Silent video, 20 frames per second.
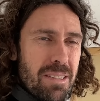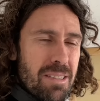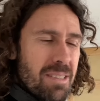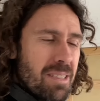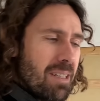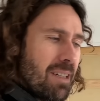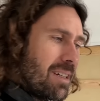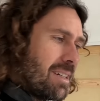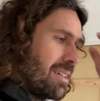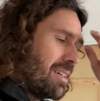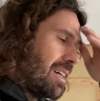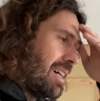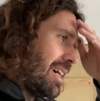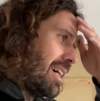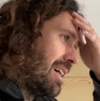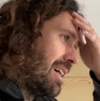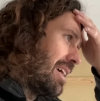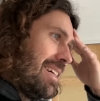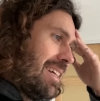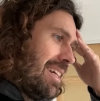So
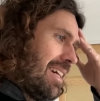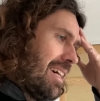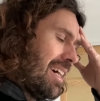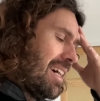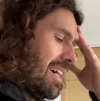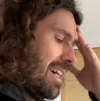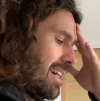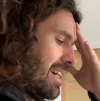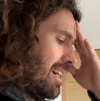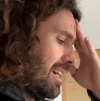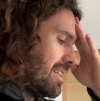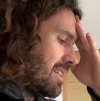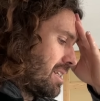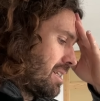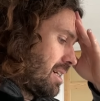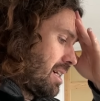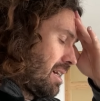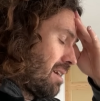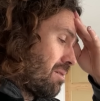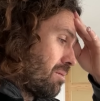yeah, I don't
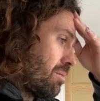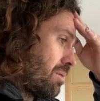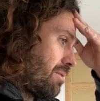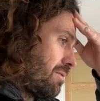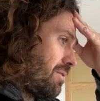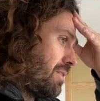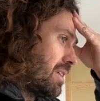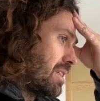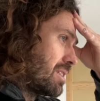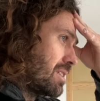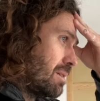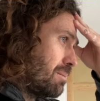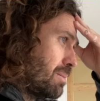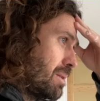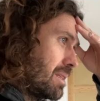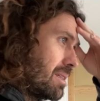know how I would have fixed it,